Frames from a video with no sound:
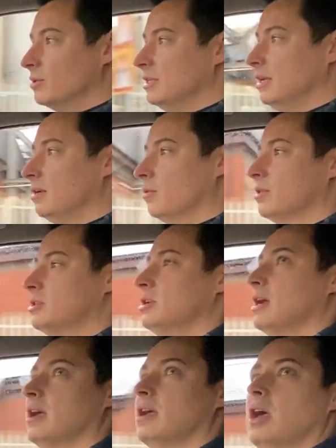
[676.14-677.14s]
we're dealing with
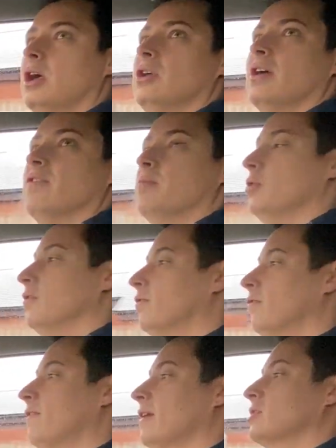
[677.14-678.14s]
today, you have a
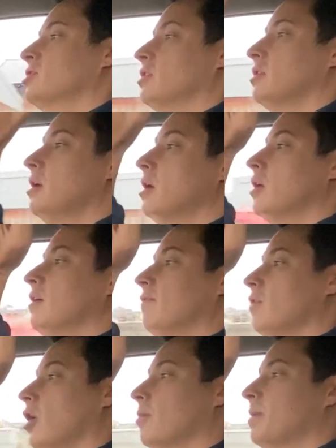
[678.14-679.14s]
beautiful function. If
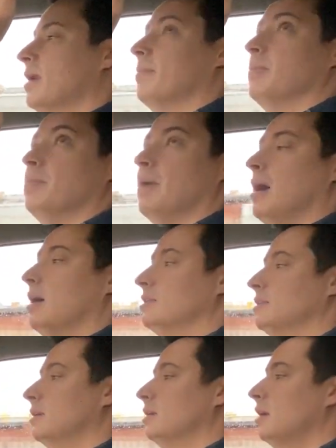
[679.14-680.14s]
you open up the
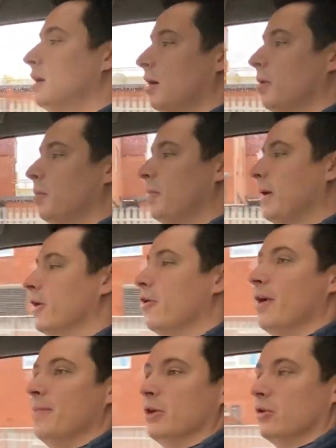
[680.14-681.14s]
blind,
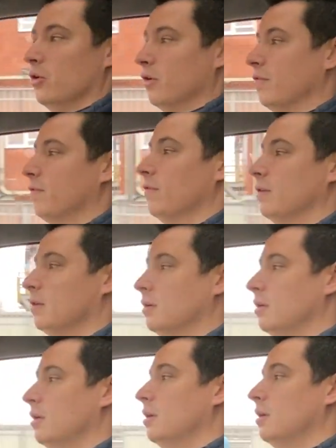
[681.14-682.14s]
panoramic roof,
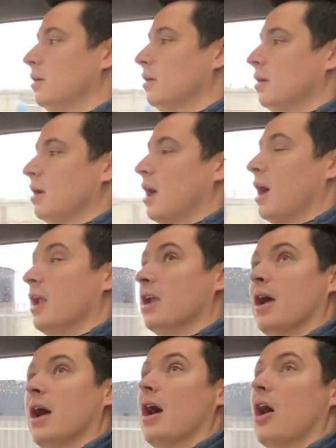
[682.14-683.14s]

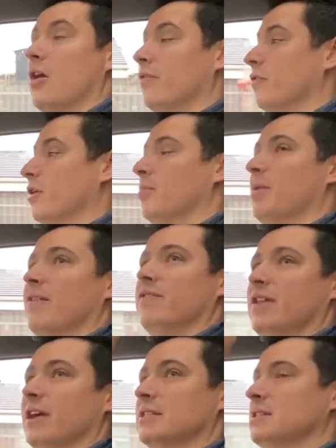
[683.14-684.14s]
and over and above
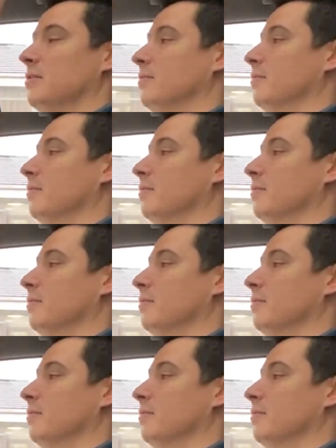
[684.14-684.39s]
that,